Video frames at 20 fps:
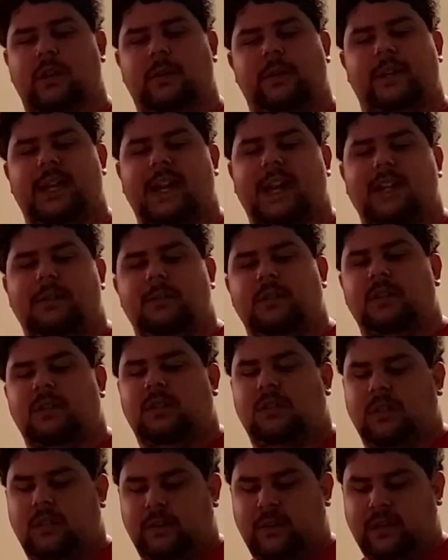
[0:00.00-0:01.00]
no
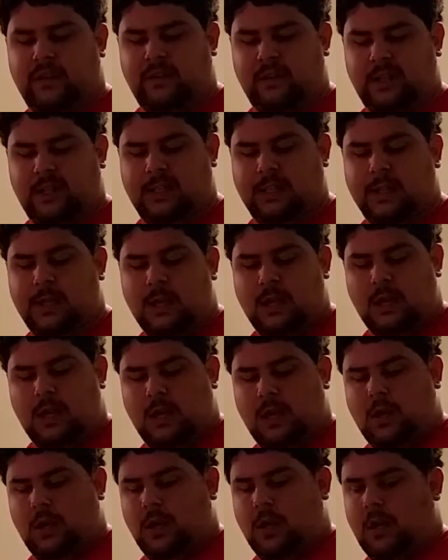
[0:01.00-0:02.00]
attachments, no anything.
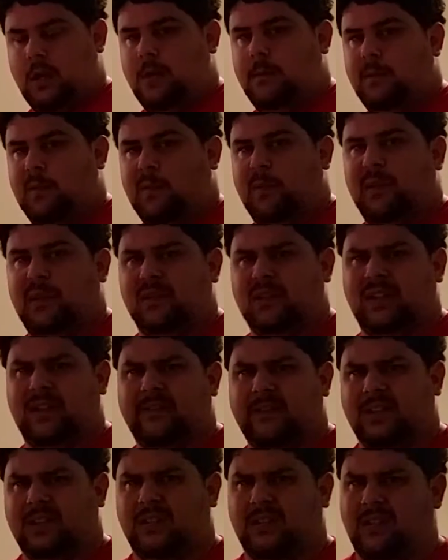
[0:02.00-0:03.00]
The barrel is
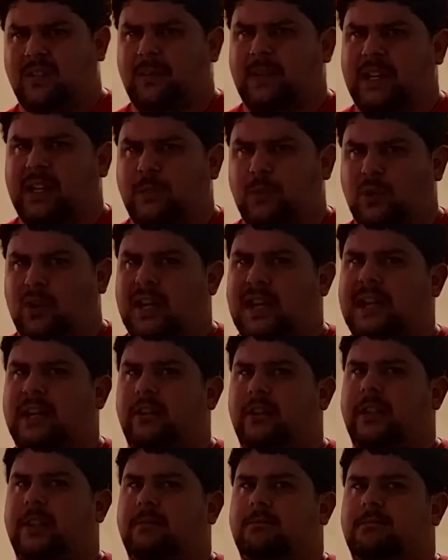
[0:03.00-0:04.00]
obviously gonna make it more
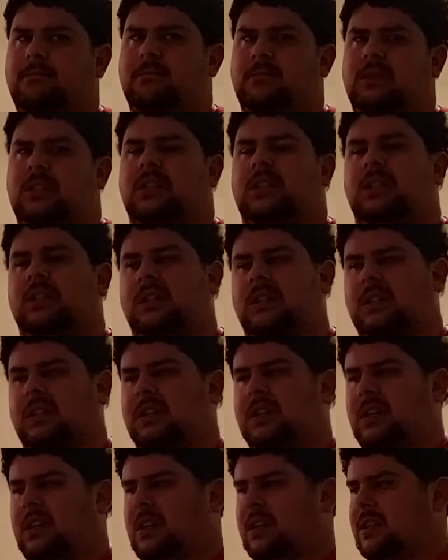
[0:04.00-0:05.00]
accurate
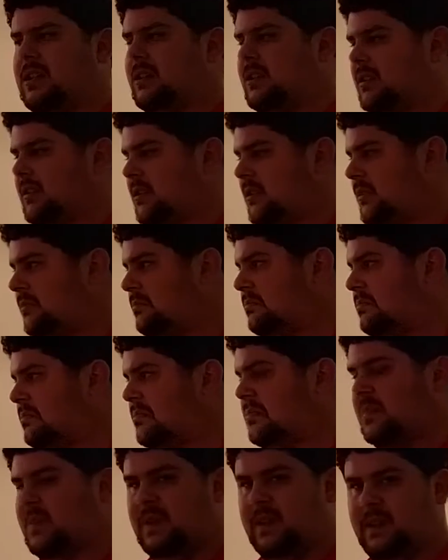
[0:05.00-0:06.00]
because
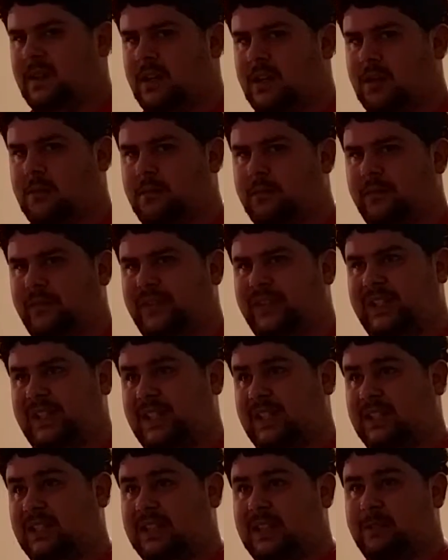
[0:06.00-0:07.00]

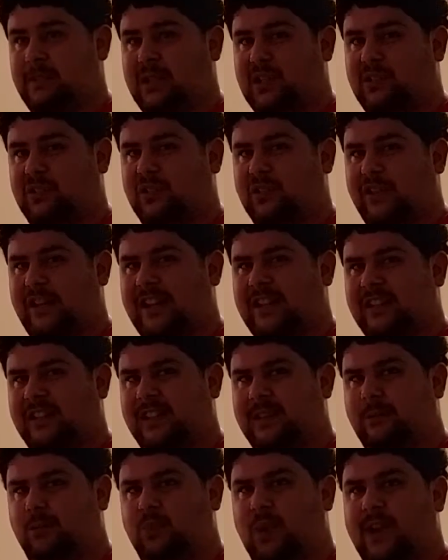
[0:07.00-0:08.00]
the elite barrels are
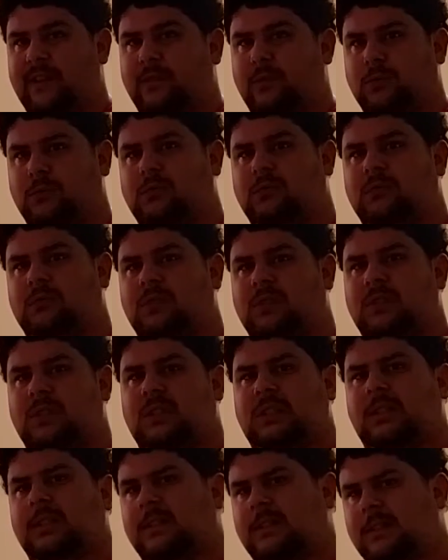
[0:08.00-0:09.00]
actually rifled
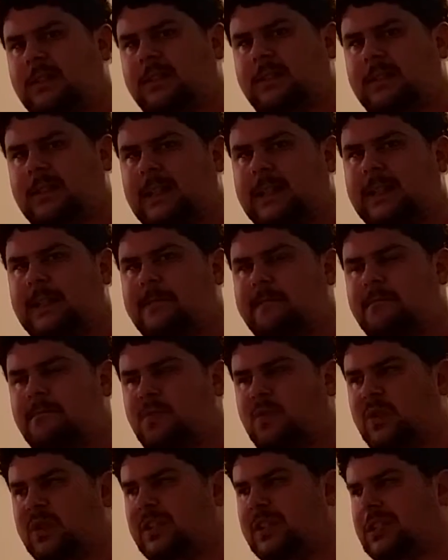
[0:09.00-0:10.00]
slightly,
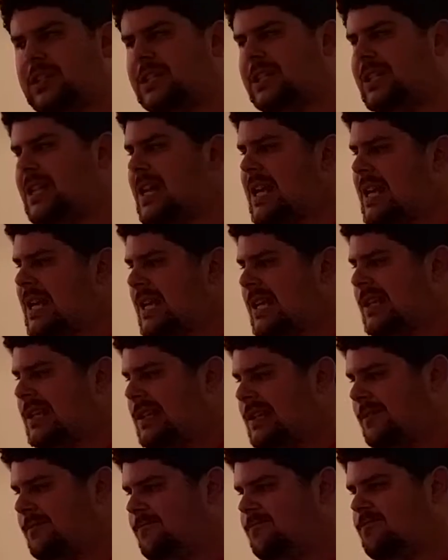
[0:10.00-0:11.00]
which
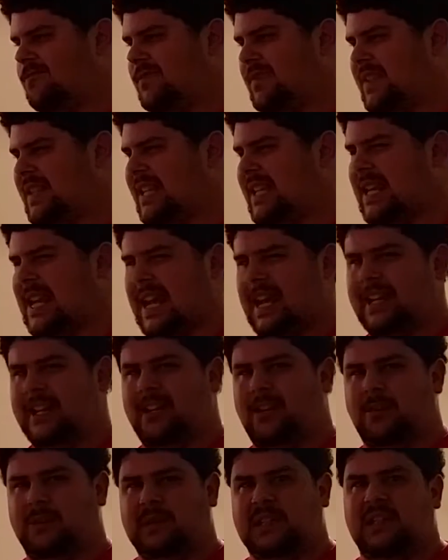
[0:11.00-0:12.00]
kind kind
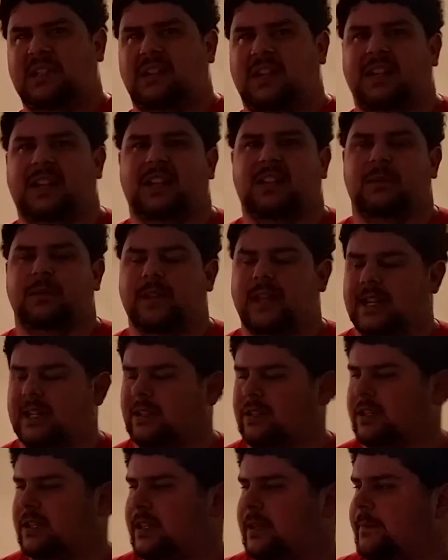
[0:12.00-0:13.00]
of helps, I guess, with
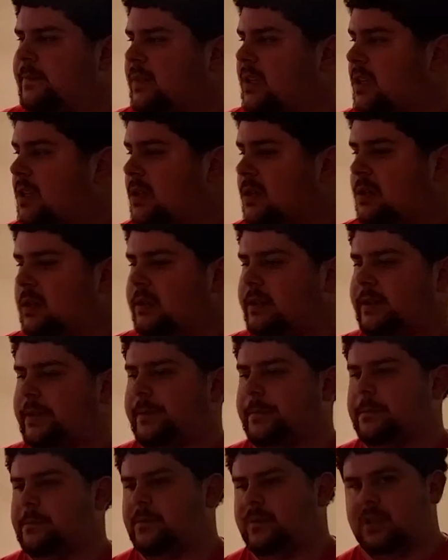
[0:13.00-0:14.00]
accuracy.
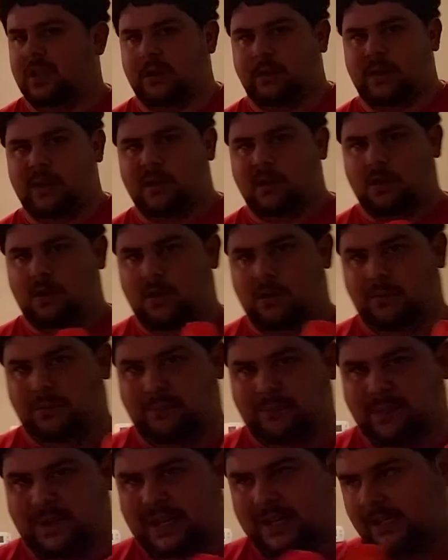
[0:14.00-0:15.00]
So anyway,
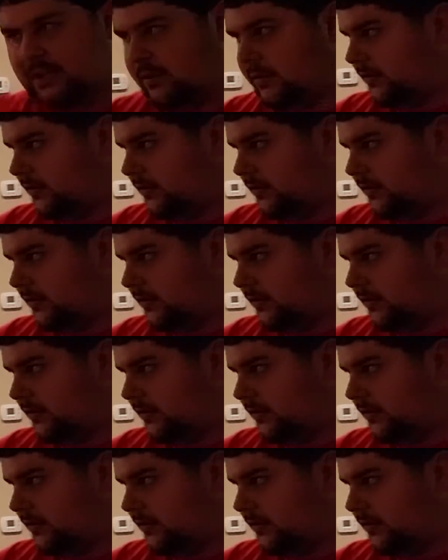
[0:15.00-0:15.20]
back